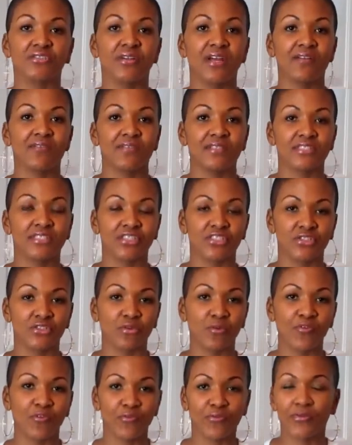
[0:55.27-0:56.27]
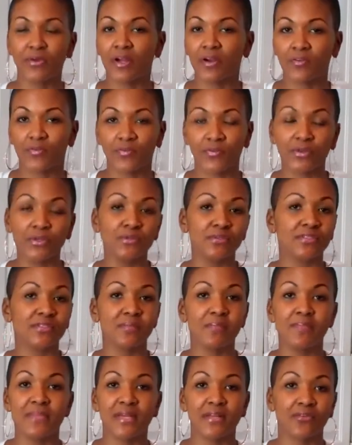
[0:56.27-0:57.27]
You have additional
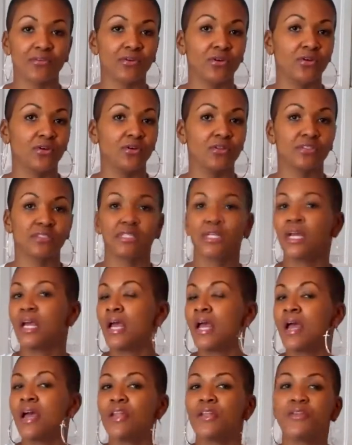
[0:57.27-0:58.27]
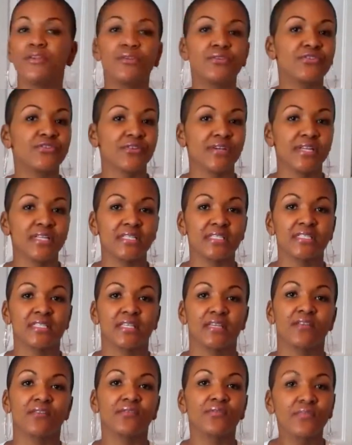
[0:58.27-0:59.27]
fruits, minerals, nutrients
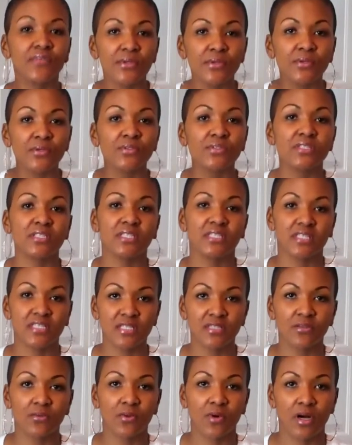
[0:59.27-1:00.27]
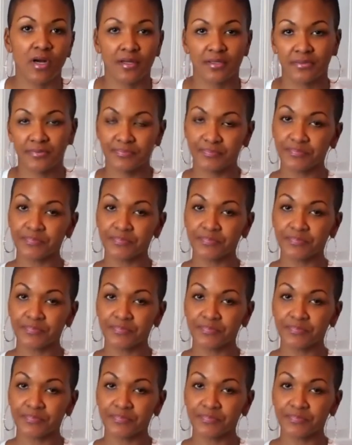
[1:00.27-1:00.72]
infused into the water.